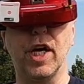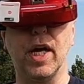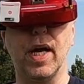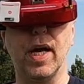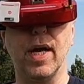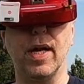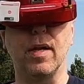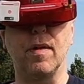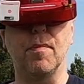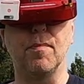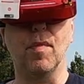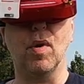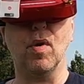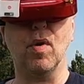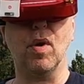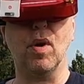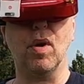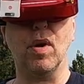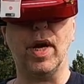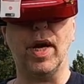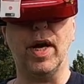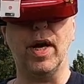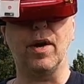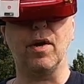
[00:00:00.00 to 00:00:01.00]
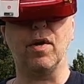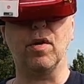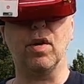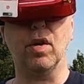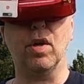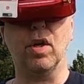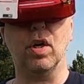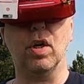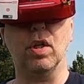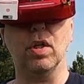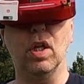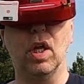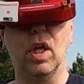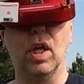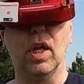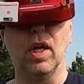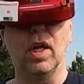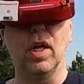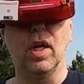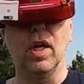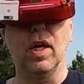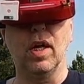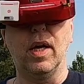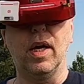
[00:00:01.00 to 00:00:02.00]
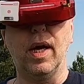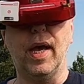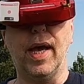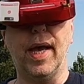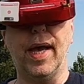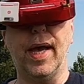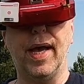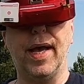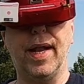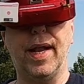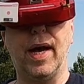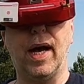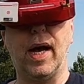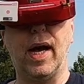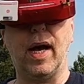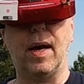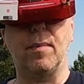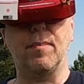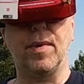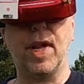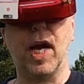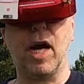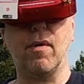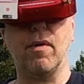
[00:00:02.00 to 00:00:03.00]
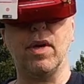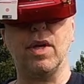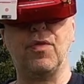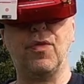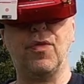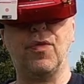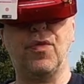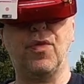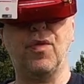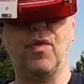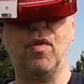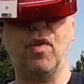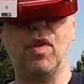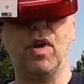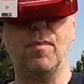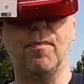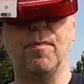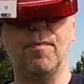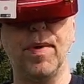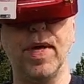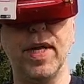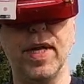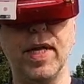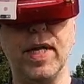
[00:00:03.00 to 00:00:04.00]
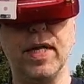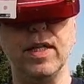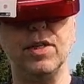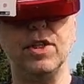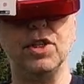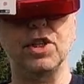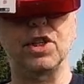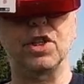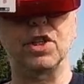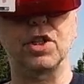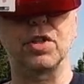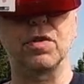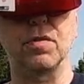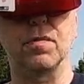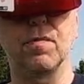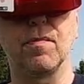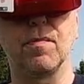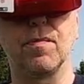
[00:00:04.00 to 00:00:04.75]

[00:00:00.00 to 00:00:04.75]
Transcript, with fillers: anymore at all. And I'm now at four minutes.